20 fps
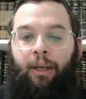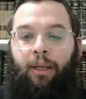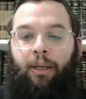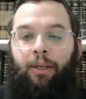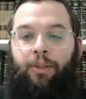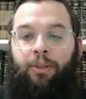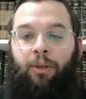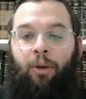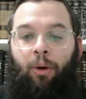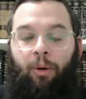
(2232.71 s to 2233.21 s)

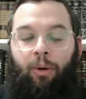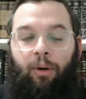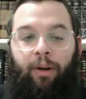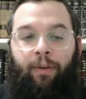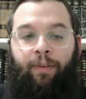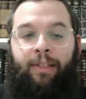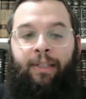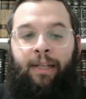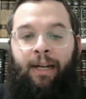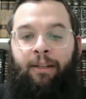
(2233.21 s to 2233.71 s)
So
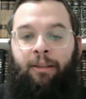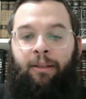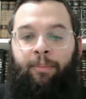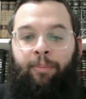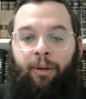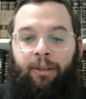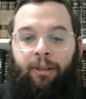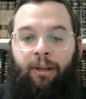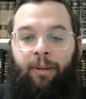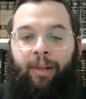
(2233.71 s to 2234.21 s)
if it's not in the
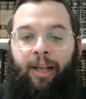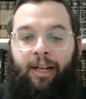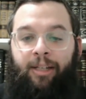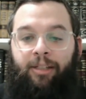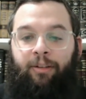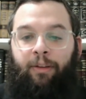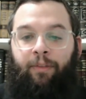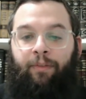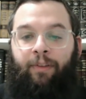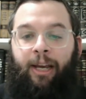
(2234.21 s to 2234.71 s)
building
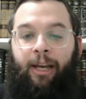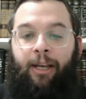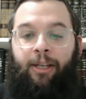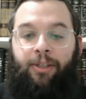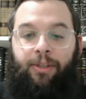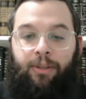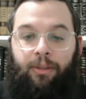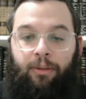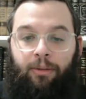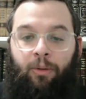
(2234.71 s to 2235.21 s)
blocks of the
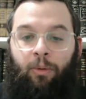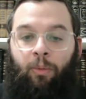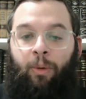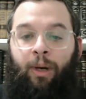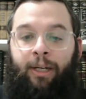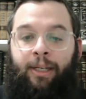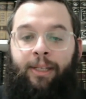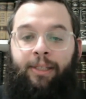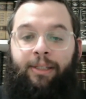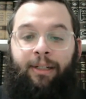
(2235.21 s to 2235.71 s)
face, so
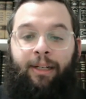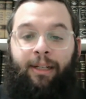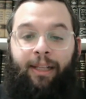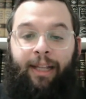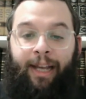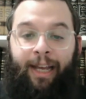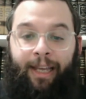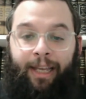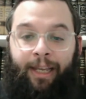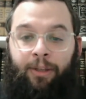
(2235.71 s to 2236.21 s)
what is it?
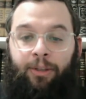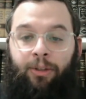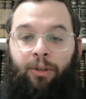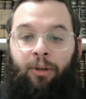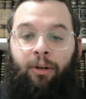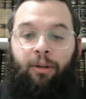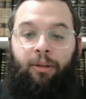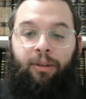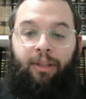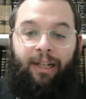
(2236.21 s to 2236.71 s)

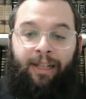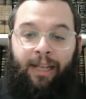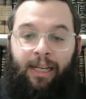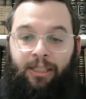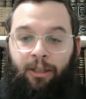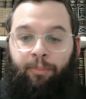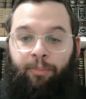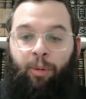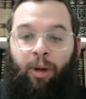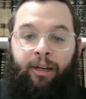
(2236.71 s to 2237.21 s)
Hidur, the
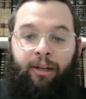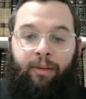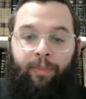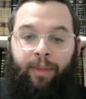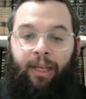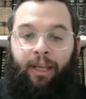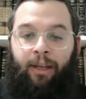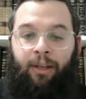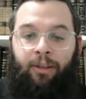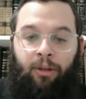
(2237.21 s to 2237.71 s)
cluster panim,
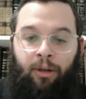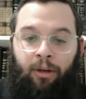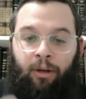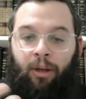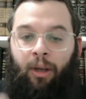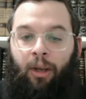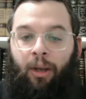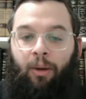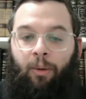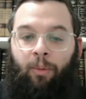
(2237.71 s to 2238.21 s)
the hidur.
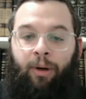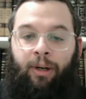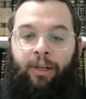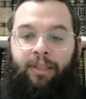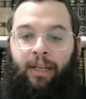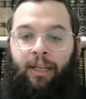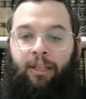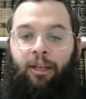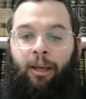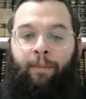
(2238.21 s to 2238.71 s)
Where
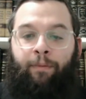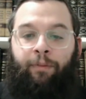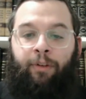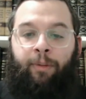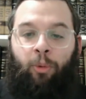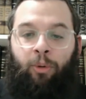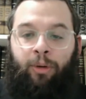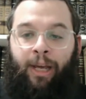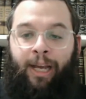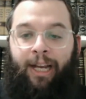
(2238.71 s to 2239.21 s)
does that come
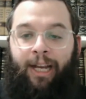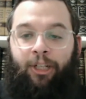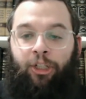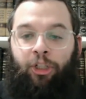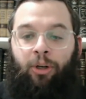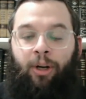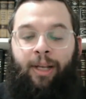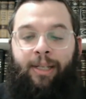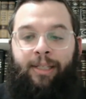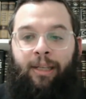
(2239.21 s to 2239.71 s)
from? Hurak
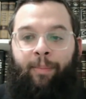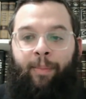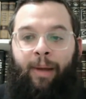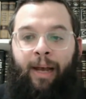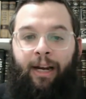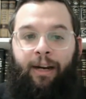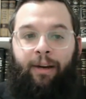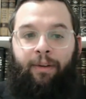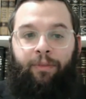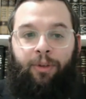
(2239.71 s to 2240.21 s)
hashra
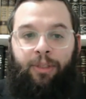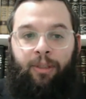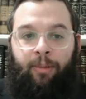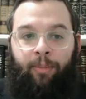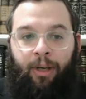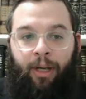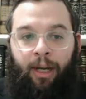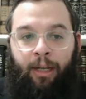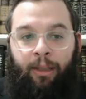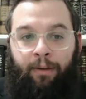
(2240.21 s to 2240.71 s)
samakif. There's
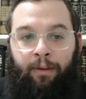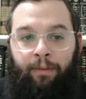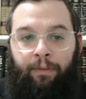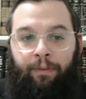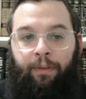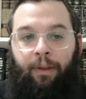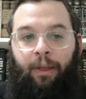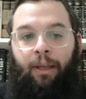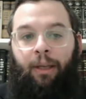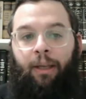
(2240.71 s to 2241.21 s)
some kind
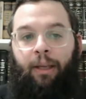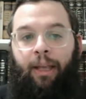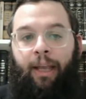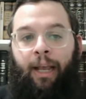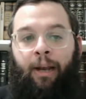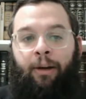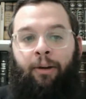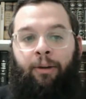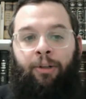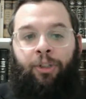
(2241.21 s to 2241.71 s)
of
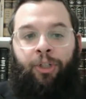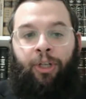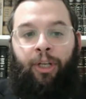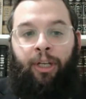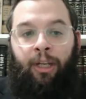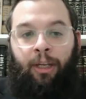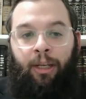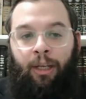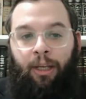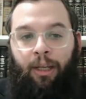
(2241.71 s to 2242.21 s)

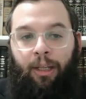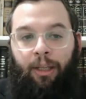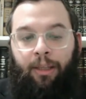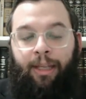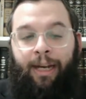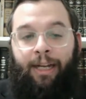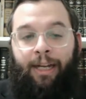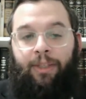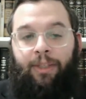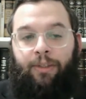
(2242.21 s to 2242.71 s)
energy
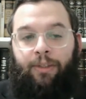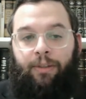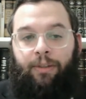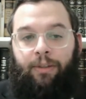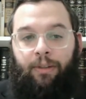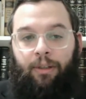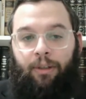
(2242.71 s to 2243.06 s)
that's